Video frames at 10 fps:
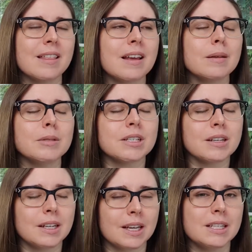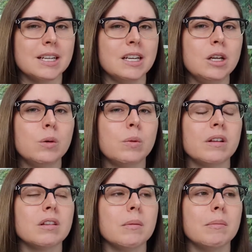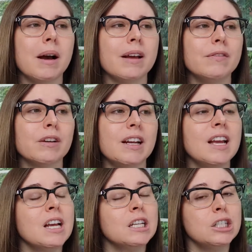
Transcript: I think I'm just going to continue with my very